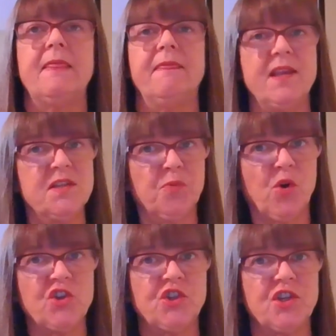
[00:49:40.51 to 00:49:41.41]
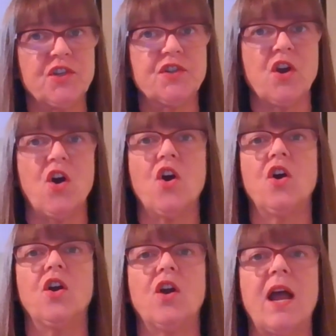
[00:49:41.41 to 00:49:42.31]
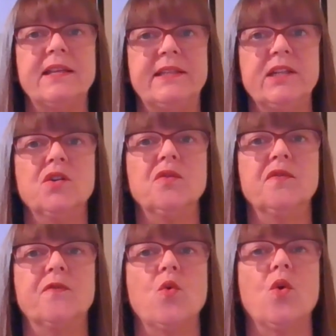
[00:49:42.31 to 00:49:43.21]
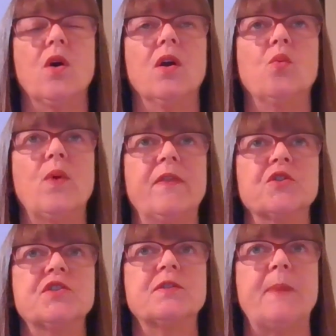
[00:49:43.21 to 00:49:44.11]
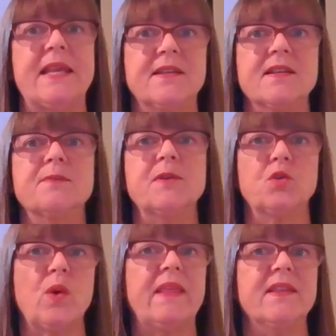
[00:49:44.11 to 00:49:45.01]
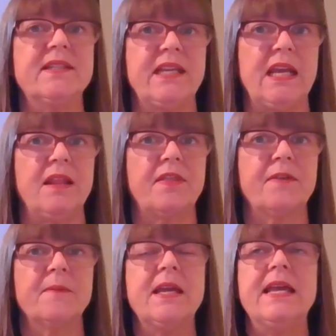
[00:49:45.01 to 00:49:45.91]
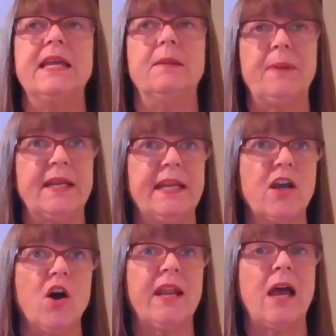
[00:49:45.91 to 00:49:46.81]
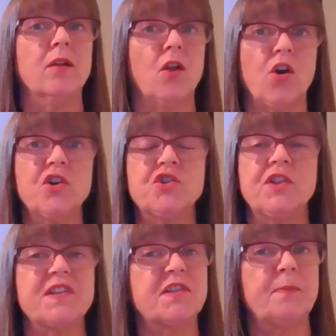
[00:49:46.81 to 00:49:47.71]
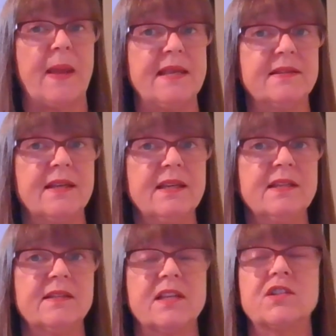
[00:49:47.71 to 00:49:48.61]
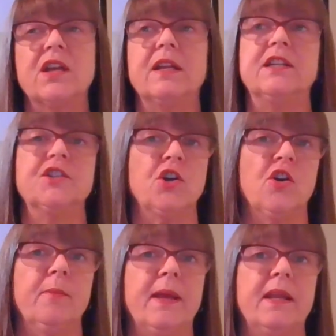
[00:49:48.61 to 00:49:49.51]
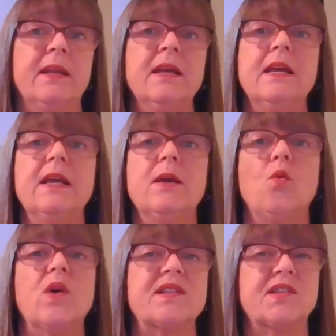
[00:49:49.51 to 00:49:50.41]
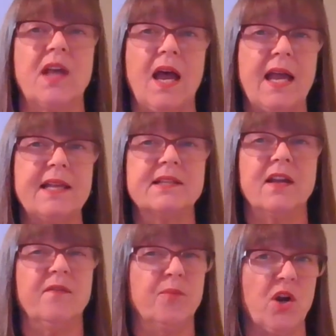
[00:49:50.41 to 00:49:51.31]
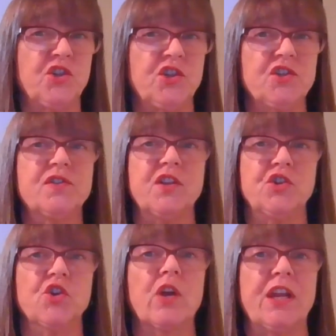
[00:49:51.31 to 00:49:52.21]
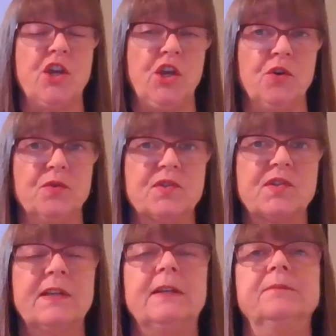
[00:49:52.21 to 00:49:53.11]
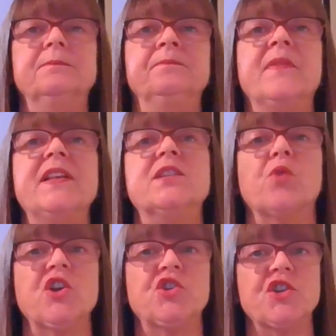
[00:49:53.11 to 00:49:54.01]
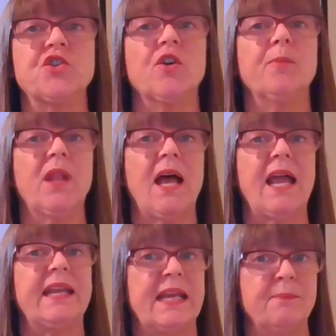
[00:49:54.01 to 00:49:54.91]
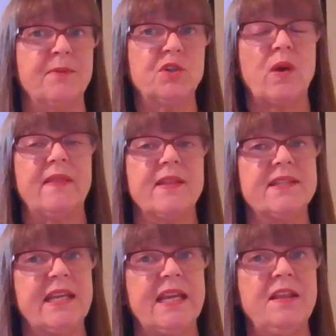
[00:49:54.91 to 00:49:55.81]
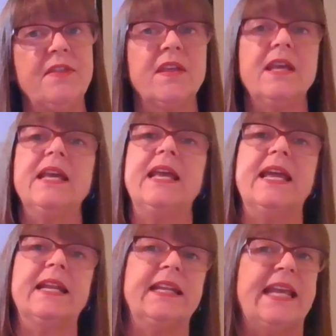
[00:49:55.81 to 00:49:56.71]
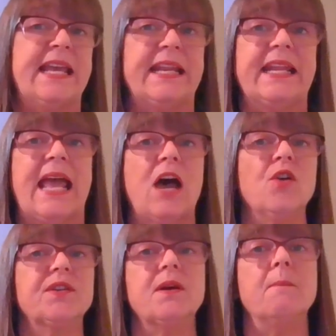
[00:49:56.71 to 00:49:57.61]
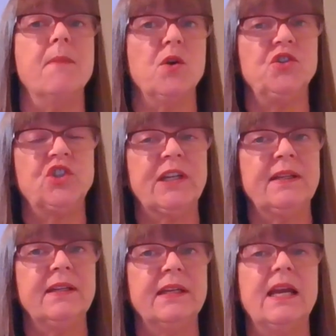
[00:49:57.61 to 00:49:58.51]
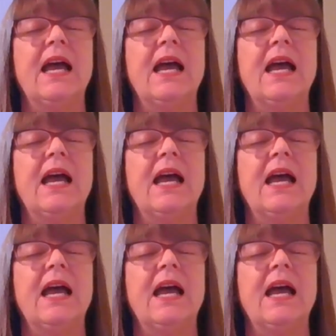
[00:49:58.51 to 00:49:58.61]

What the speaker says: These brushes are ideal for when there's spaces between the teeth. depending on how large the space is going to determine what size of brushes that you're going to use. These brushes are applied in between the teeth in an in and out motion.